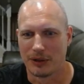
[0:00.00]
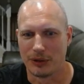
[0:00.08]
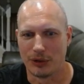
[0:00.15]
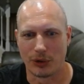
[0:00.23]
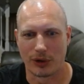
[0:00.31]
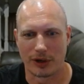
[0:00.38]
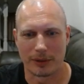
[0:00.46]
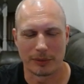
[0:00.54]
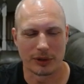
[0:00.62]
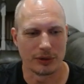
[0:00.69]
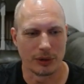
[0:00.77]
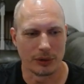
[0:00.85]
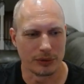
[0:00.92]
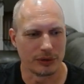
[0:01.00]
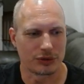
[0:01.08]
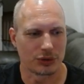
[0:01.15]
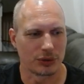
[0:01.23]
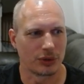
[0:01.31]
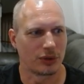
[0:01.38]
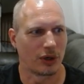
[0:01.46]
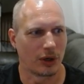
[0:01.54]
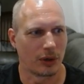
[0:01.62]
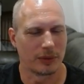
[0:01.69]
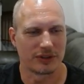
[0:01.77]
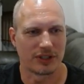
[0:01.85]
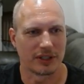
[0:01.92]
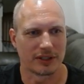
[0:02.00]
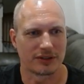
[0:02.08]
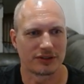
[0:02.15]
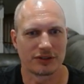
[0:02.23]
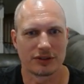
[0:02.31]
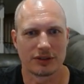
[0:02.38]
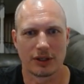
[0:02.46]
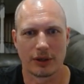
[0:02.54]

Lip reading: No armor, no neutral, always hits.